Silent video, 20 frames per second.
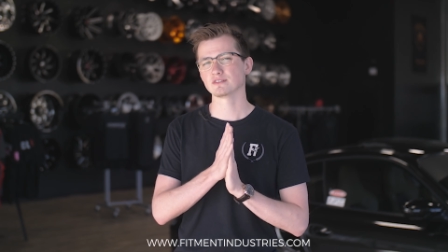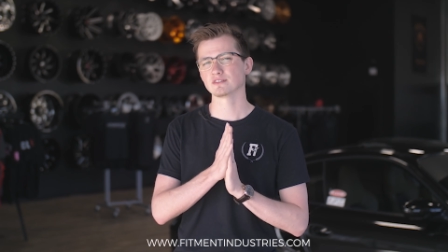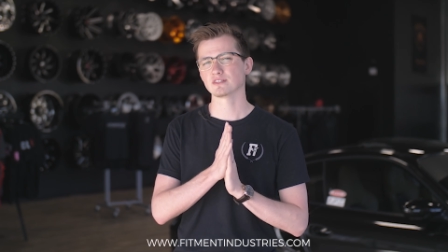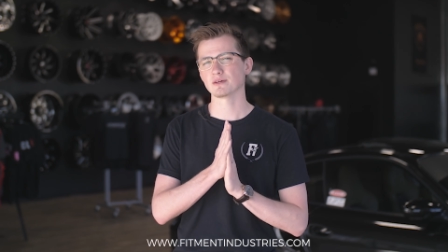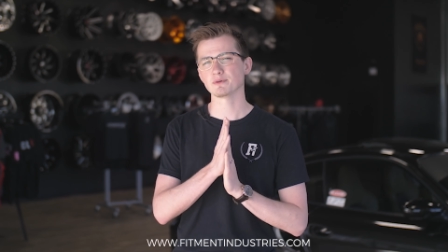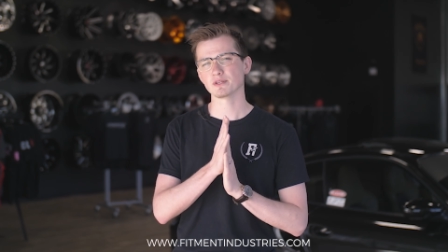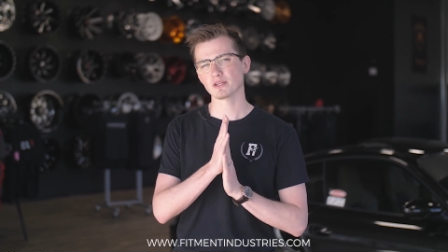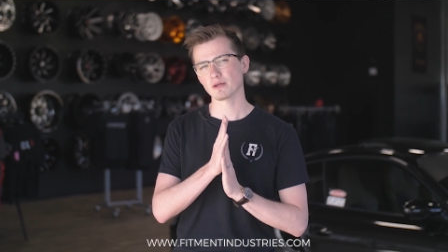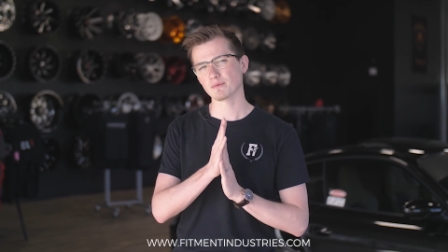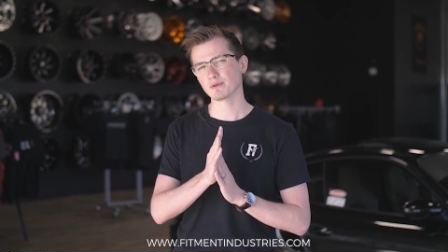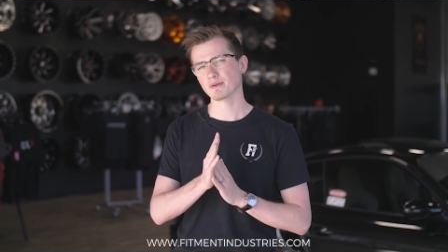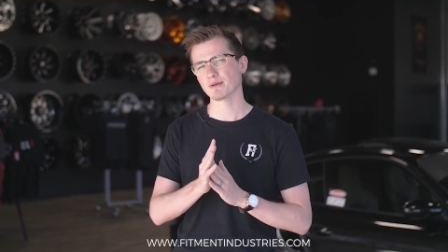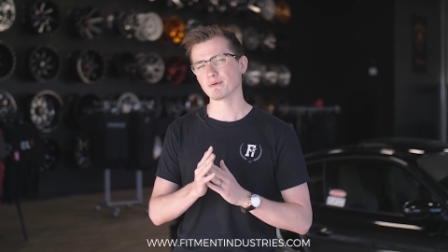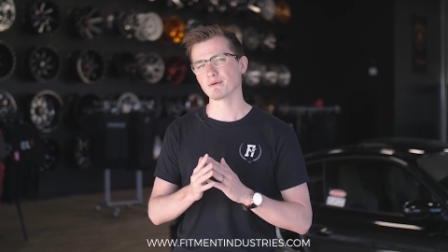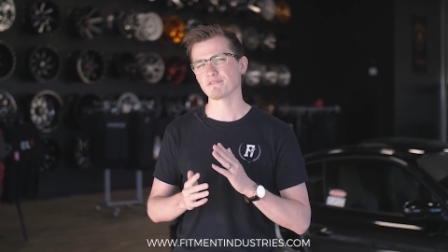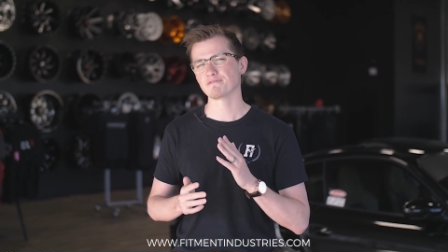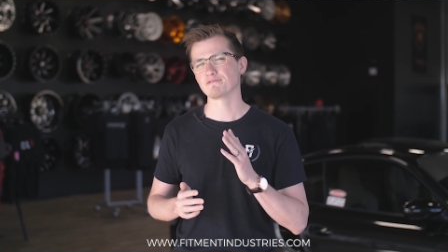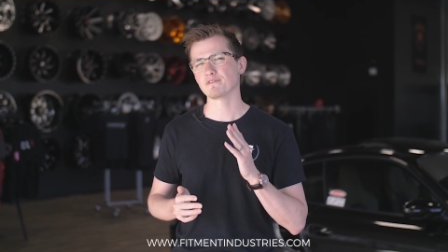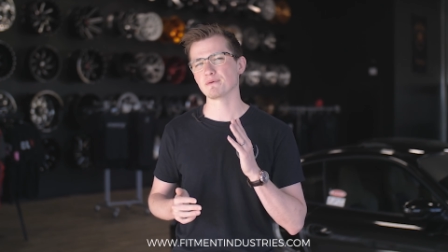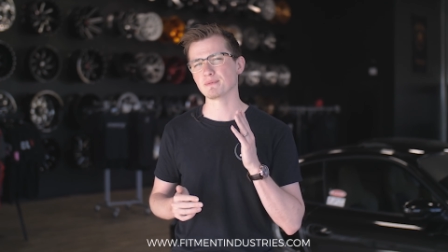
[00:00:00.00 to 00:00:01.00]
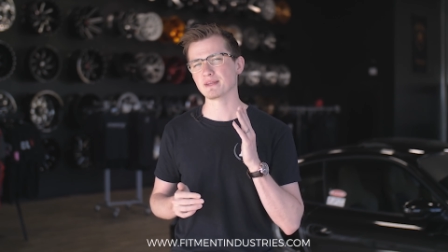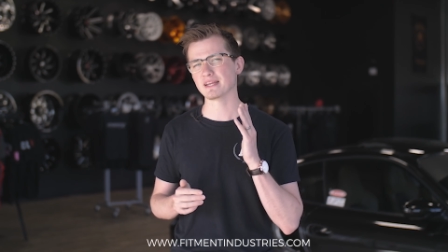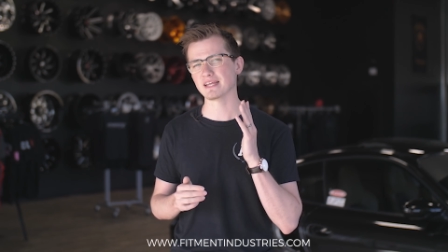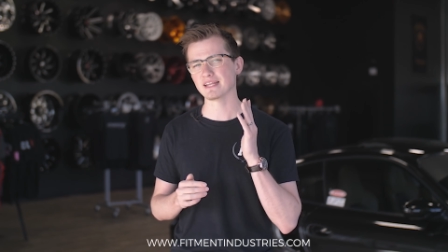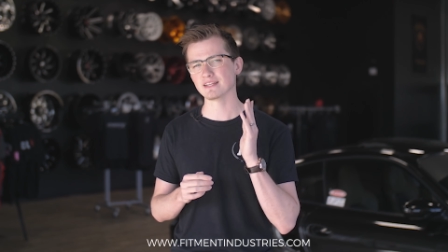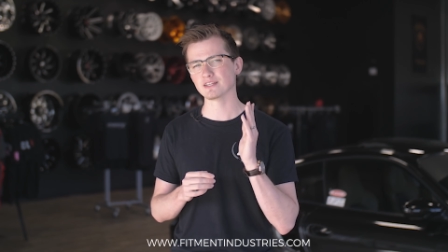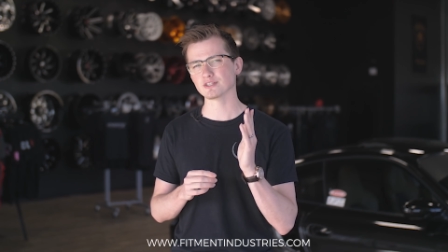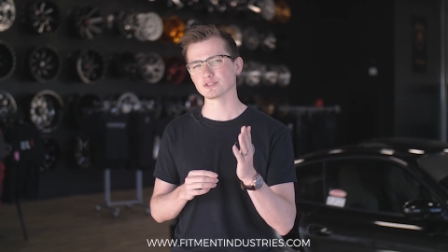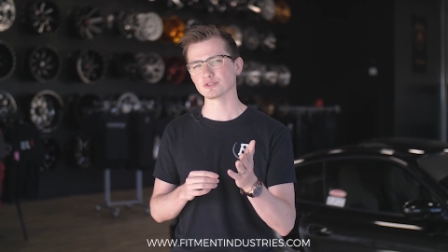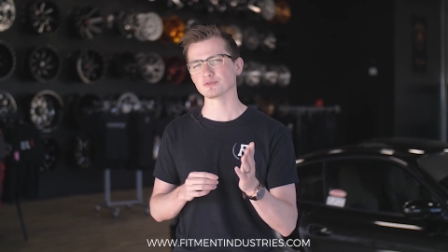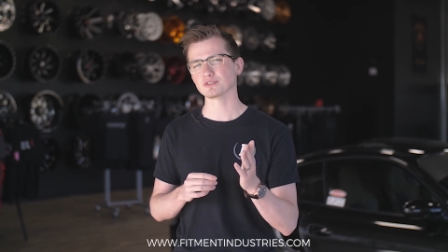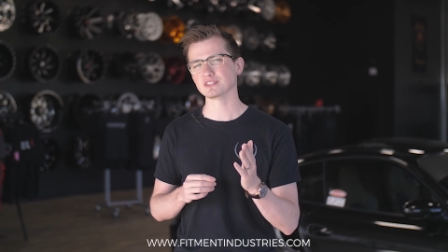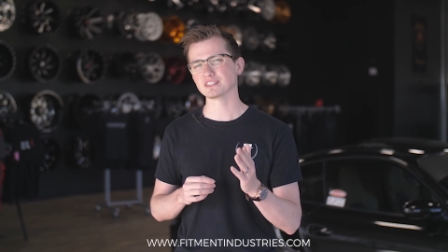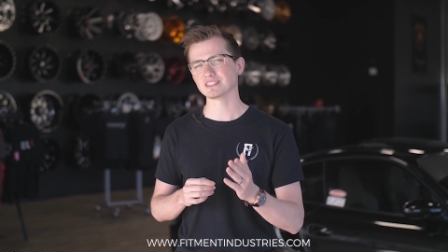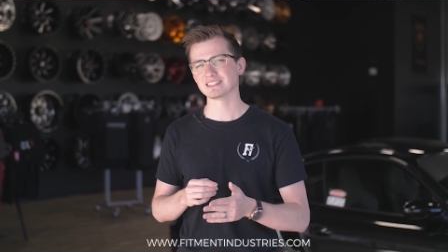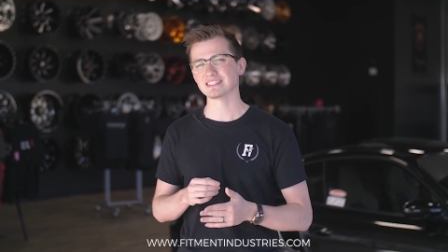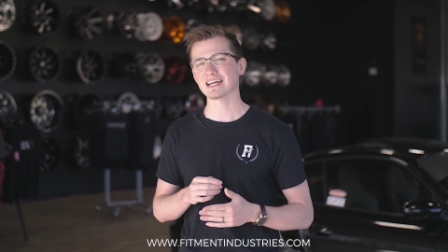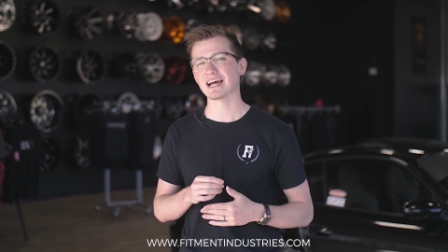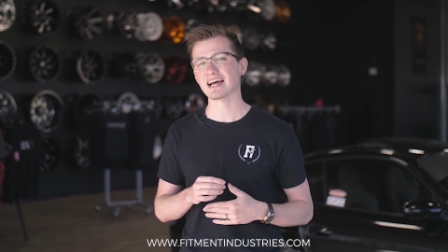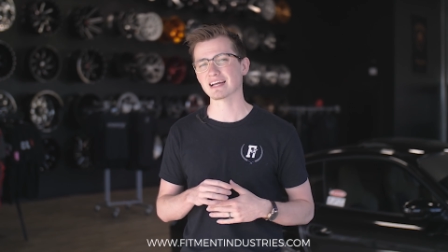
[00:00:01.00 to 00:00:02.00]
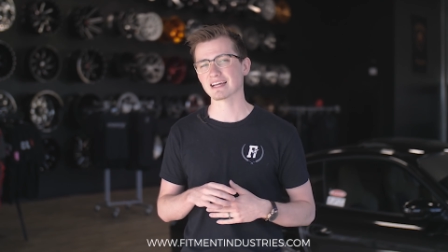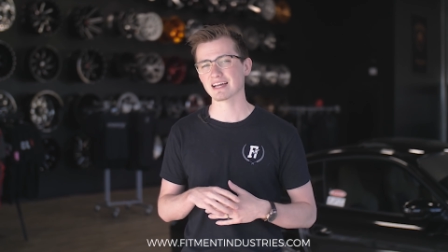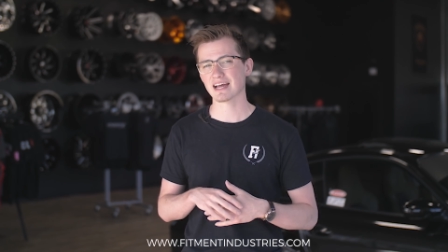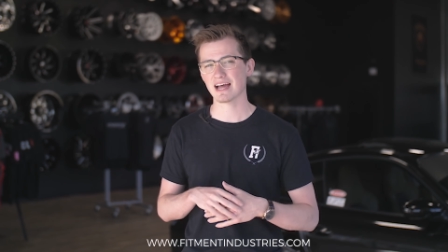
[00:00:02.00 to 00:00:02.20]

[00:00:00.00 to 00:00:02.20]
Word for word: w w w dot fitment industries dot